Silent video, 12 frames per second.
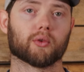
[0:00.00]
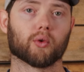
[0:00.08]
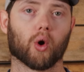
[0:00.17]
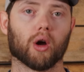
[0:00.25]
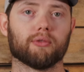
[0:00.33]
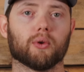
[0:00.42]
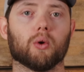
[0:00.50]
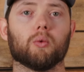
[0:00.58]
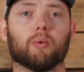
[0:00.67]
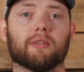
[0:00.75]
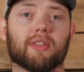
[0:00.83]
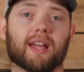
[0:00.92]
the rifle,
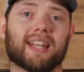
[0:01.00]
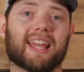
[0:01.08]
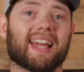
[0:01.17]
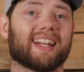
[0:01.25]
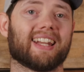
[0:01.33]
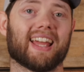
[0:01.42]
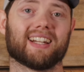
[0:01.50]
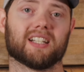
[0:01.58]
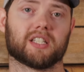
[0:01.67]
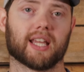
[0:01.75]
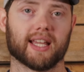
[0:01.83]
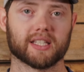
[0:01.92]
we've then headed out
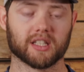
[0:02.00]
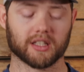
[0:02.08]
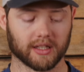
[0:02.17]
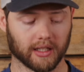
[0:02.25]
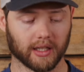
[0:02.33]
and tested the